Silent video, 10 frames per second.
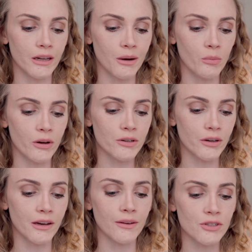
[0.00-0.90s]
And I'm
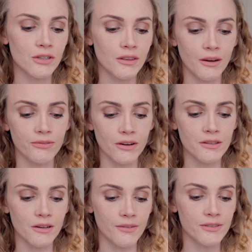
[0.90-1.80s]
wondering if, if there's
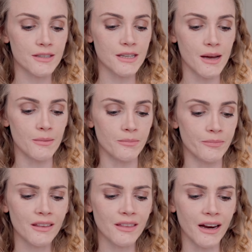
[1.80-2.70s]
enough stem
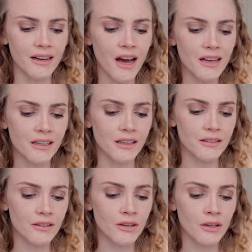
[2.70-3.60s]
in that cutting